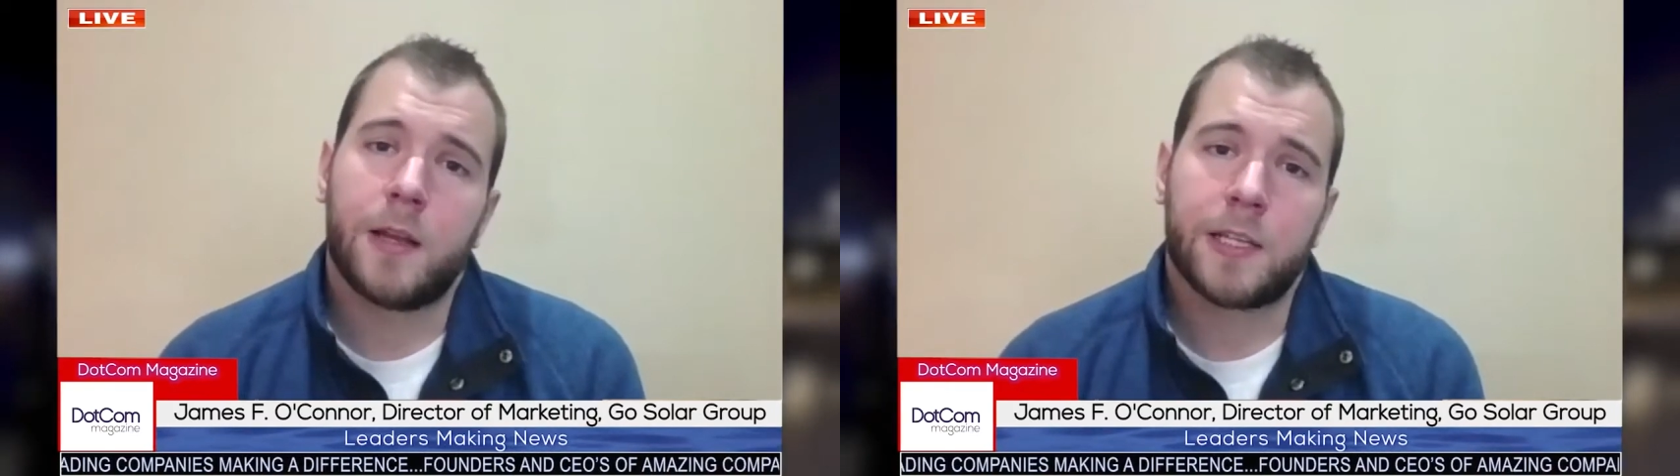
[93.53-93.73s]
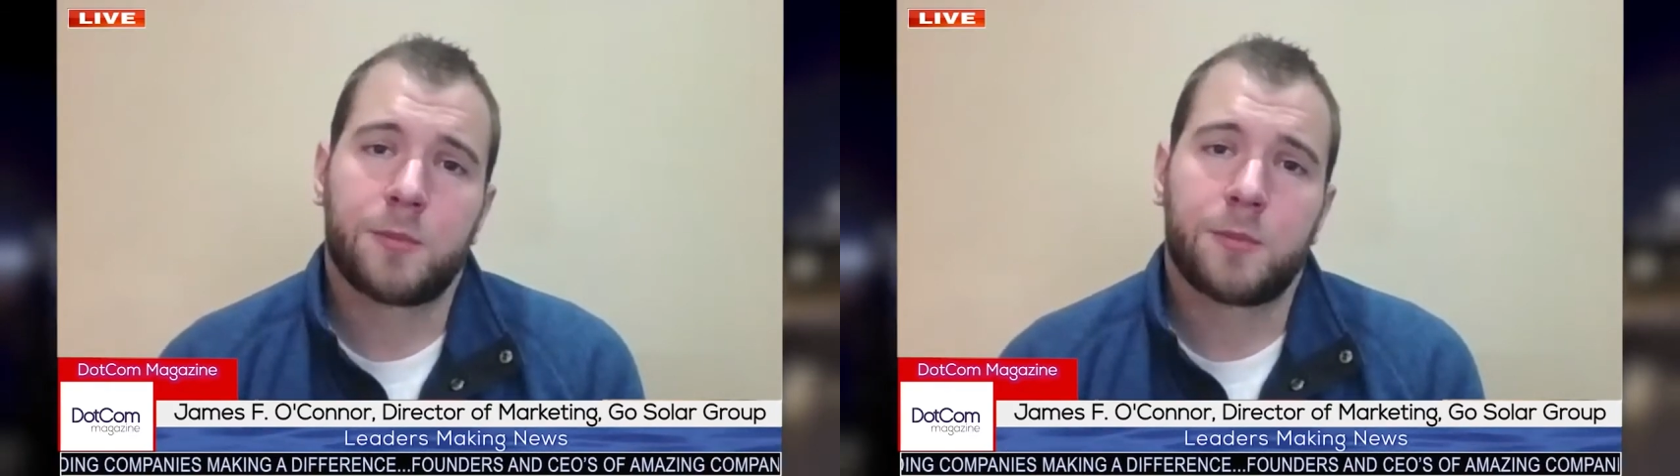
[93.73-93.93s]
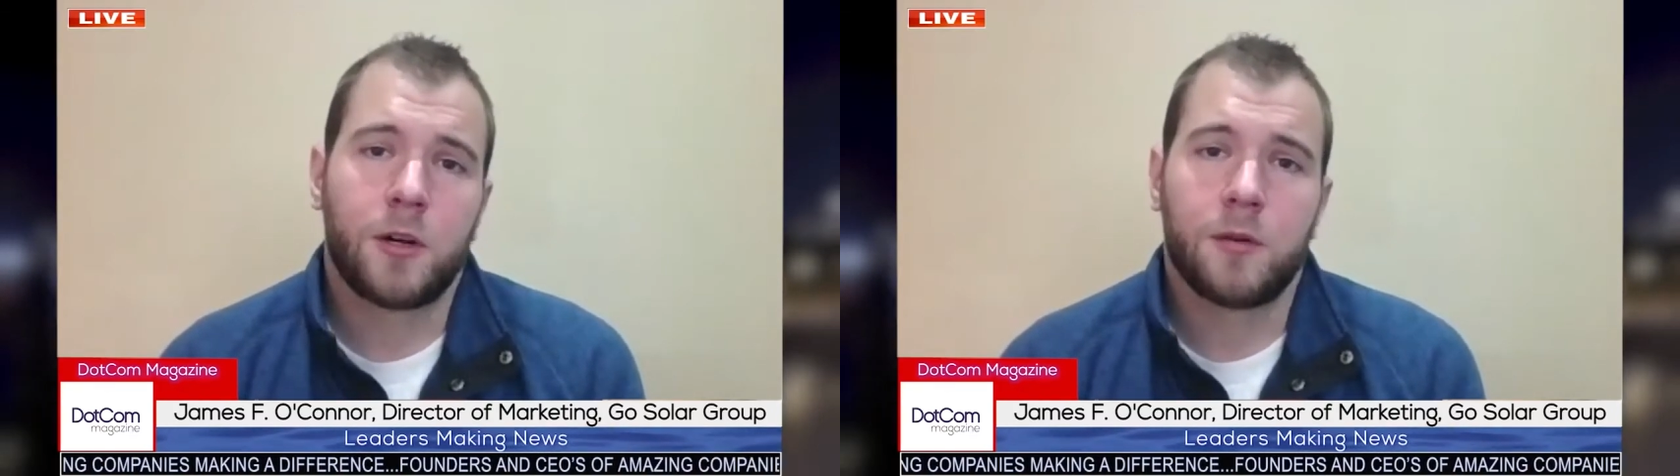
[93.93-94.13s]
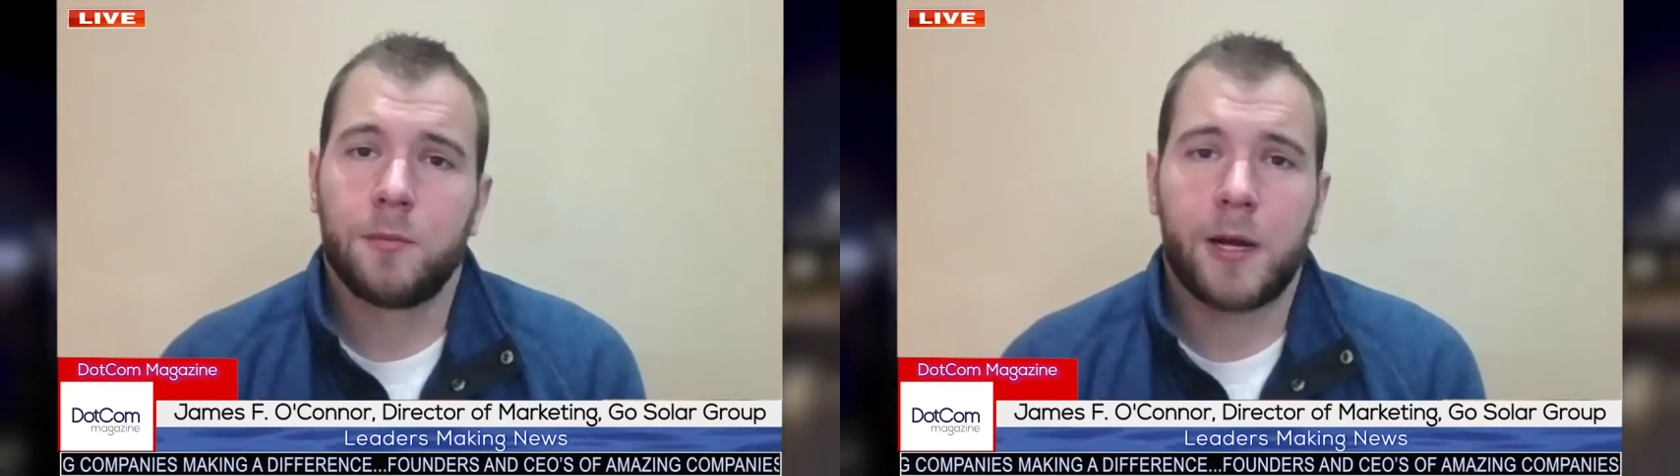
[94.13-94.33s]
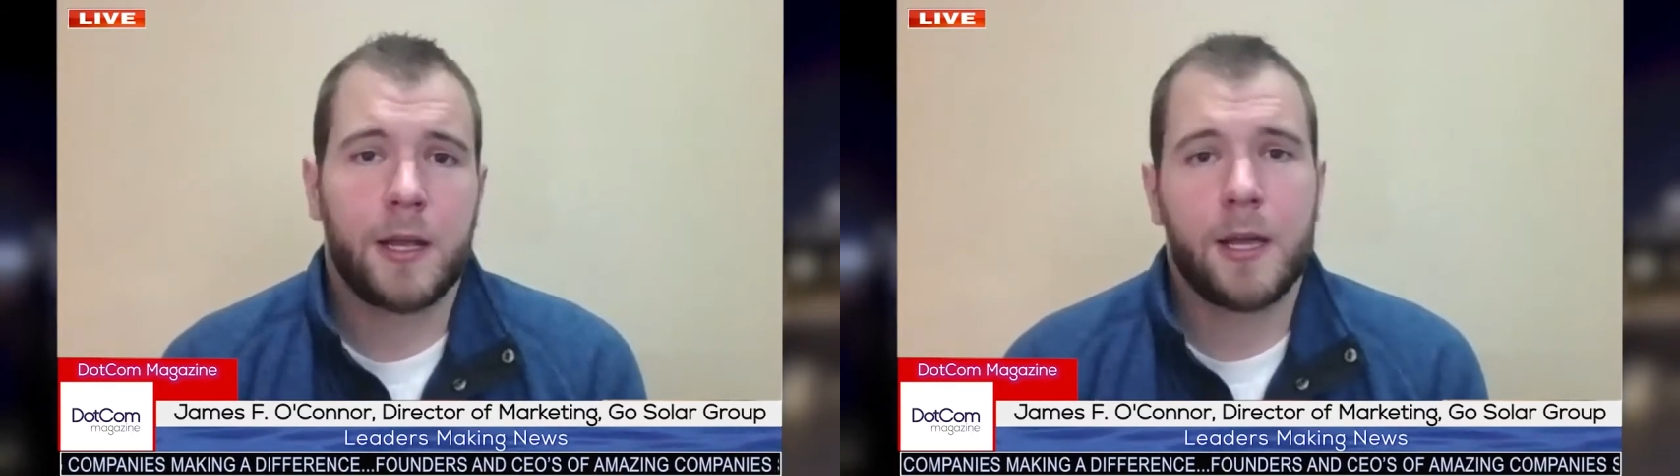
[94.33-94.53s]
expert
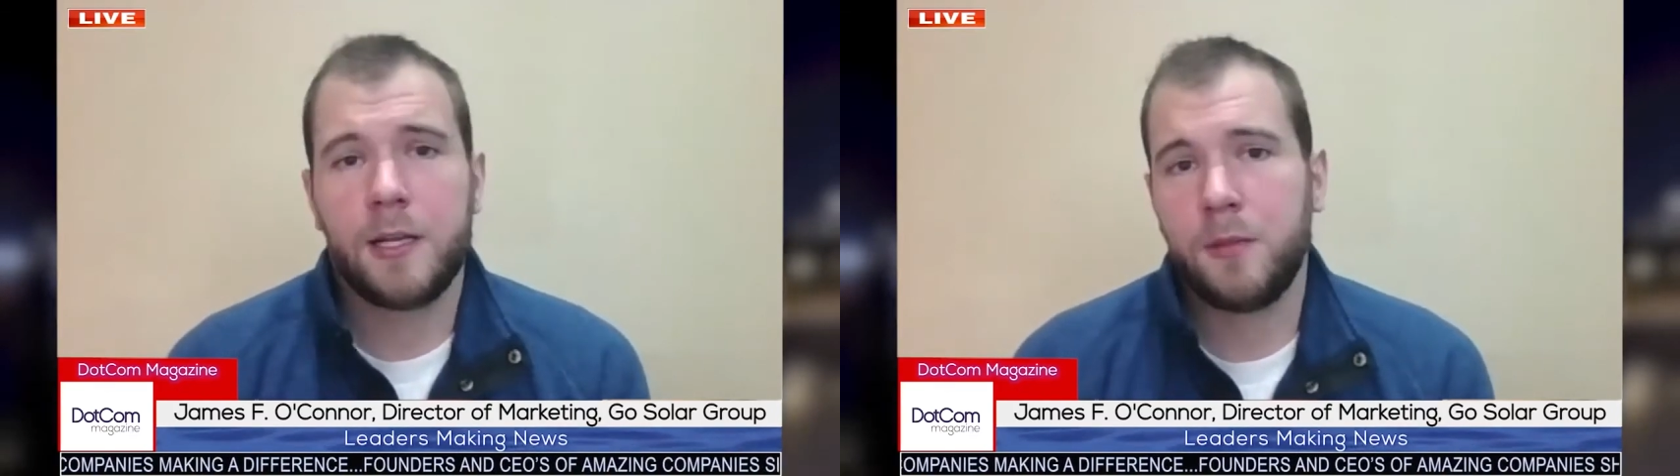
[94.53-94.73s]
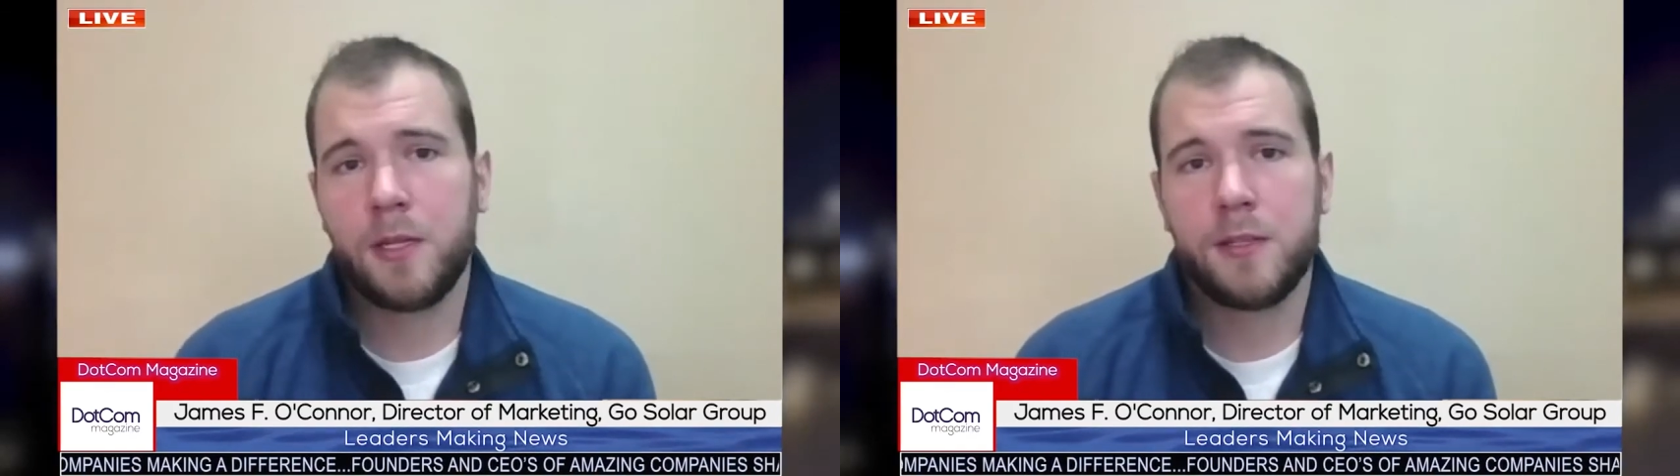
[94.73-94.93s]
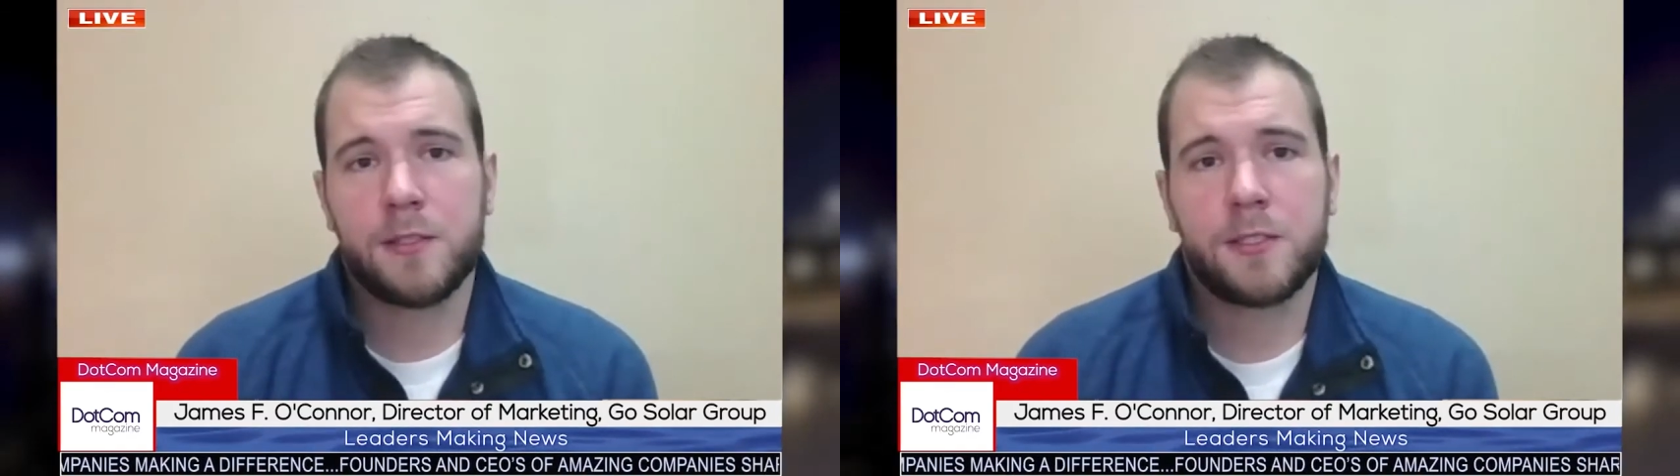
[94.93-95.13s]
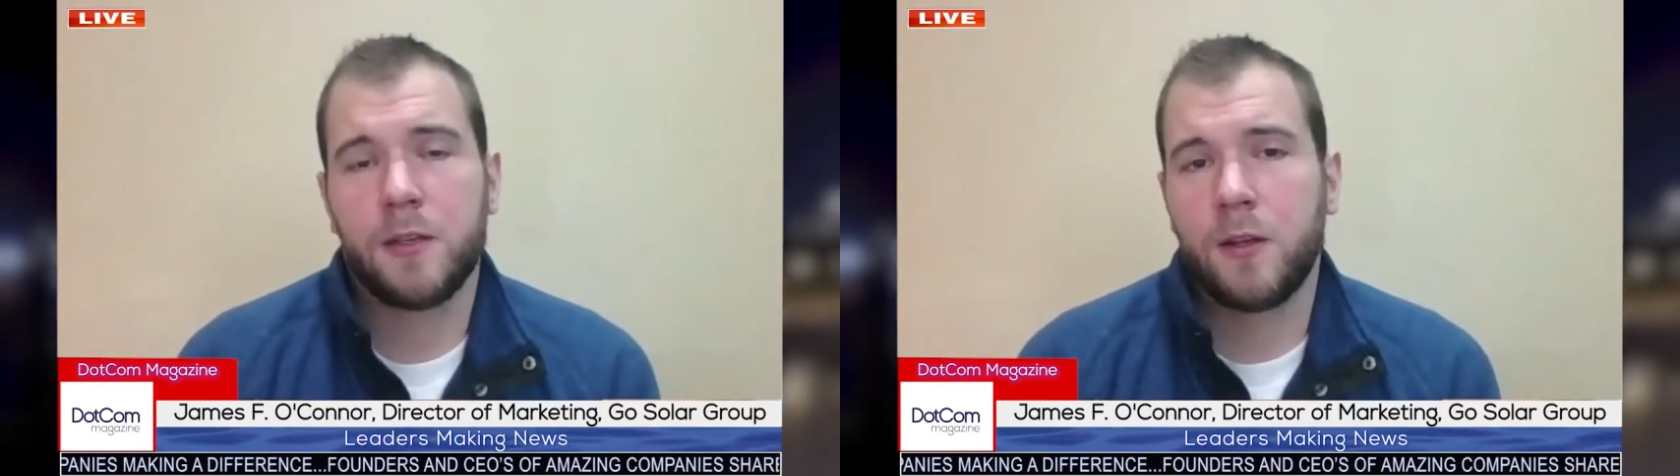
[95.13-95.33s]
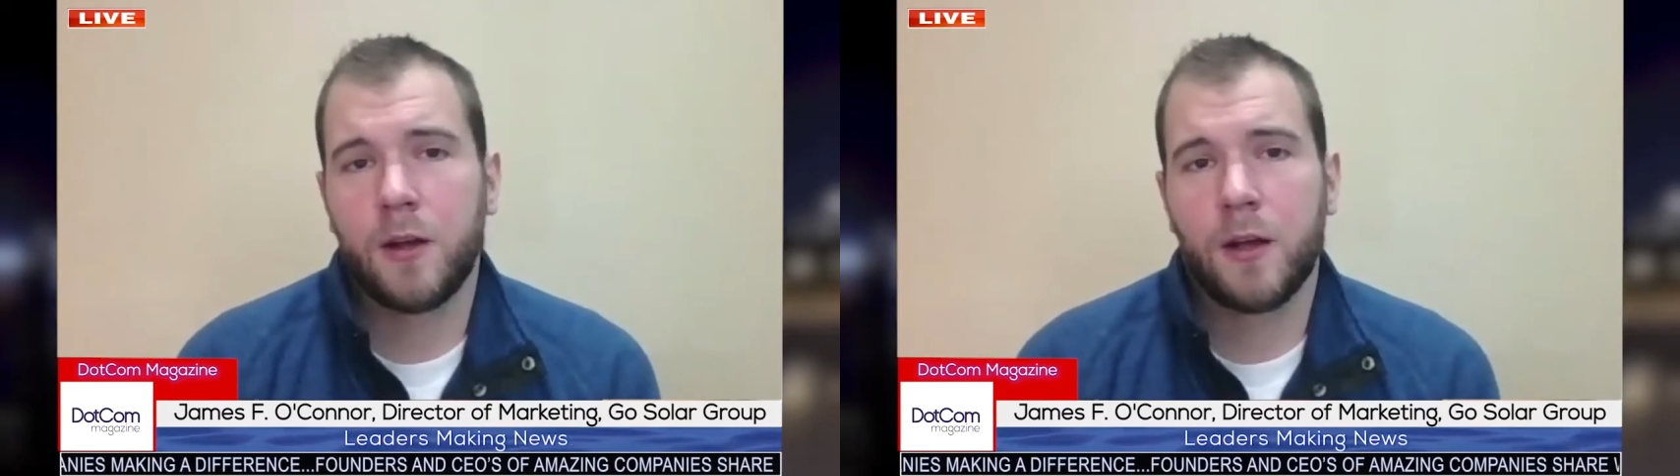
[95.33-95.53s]
by any means